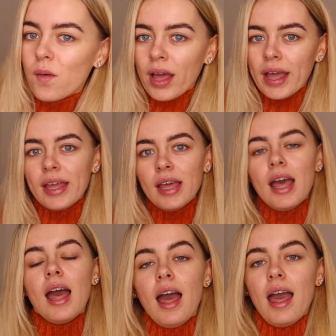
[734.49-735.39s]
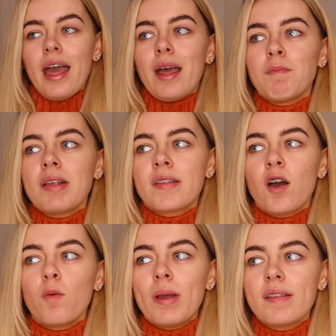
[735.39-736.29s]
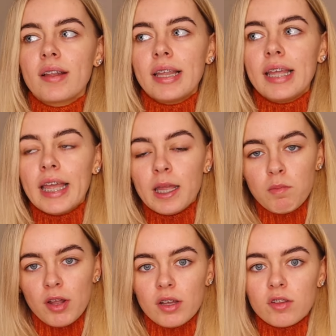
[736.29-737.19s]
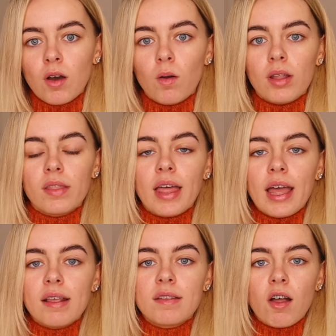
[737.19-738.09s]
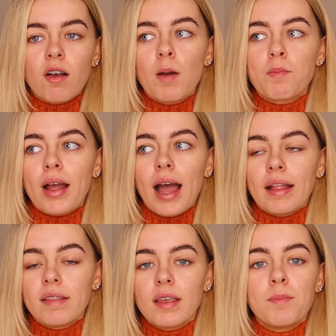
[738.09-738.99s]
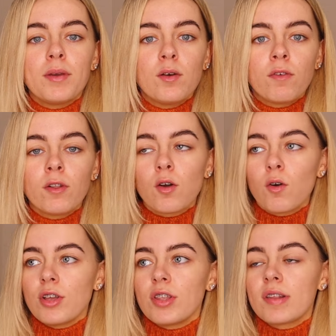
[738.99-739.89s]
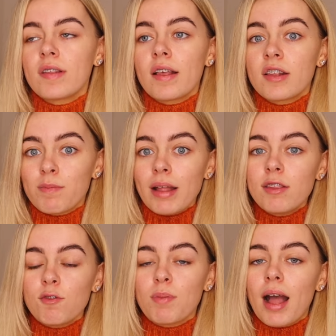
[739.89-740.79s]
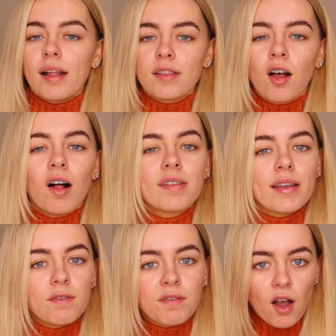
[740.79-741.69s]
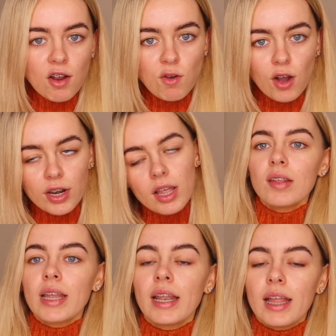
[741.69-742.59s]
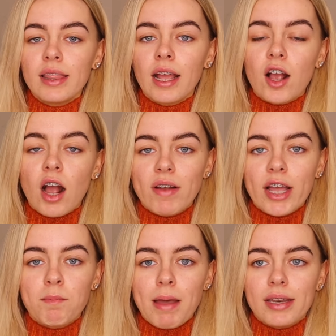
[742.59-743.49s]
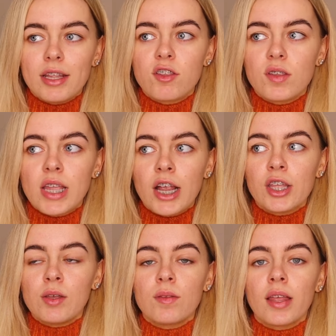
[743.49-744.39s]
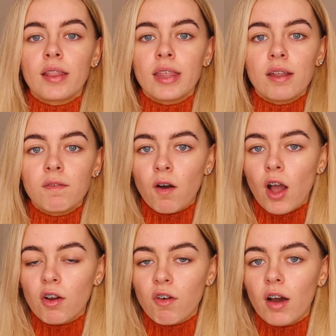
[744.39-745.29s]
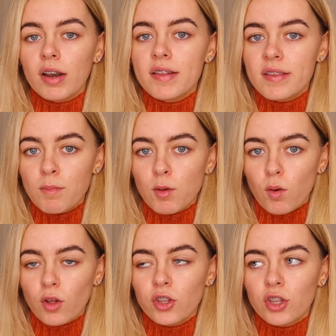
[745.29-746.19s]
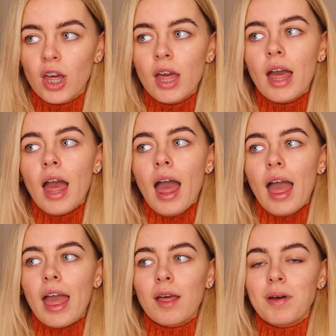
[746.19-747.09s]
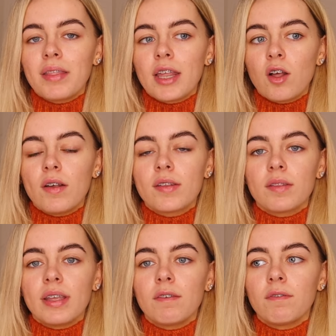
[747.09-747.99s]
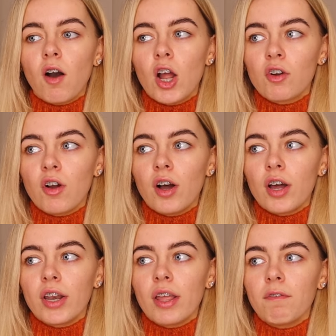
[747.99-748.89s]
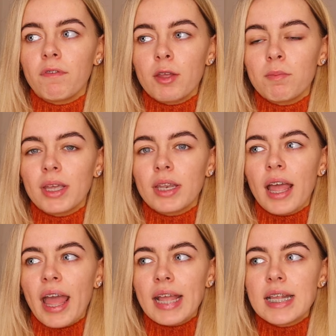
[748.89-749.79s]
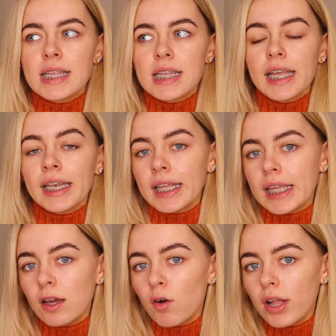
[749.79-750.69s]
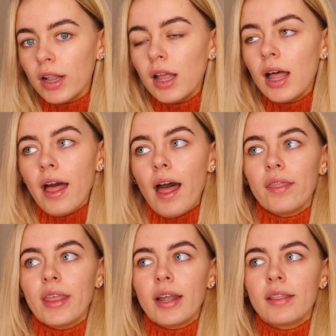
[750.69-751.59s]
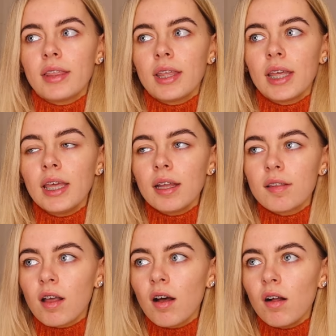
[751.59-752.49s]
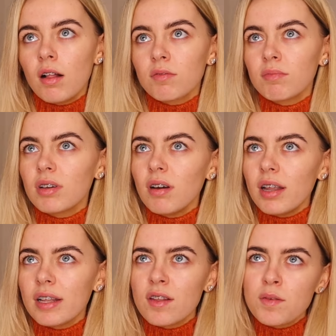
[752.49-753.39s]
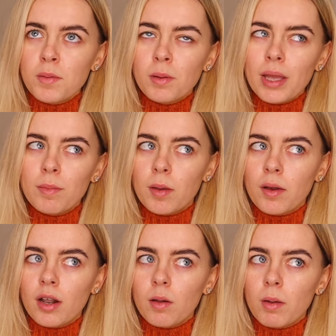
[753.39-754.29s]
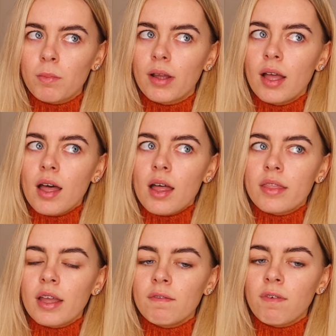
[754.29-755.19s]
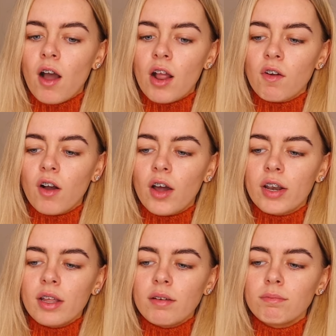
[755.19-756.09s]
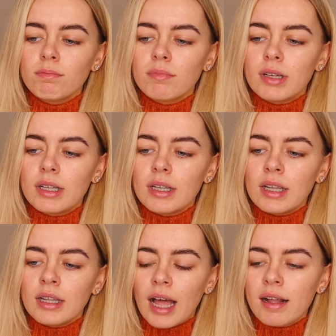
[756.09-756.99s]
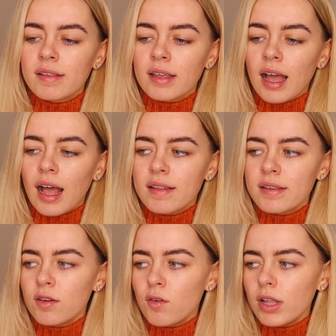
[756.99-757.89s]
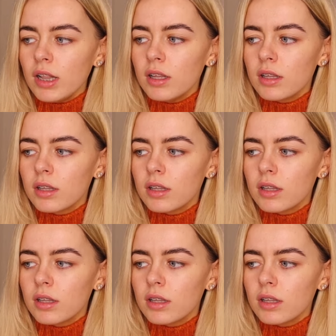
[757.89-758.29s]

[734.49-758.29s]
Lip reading: Okay, so basically in Monica Tolan they stock a brand, a beautiful, gorgeous, expensive brand called Environ. So then in there I got recommended to start using the Environ Sebi Wash, and then also the Environ Vitamin A, C and E oil, and then I think it's called, oh my god, it seems to be my baby, how can I not remember, the Environ lactic acid oil.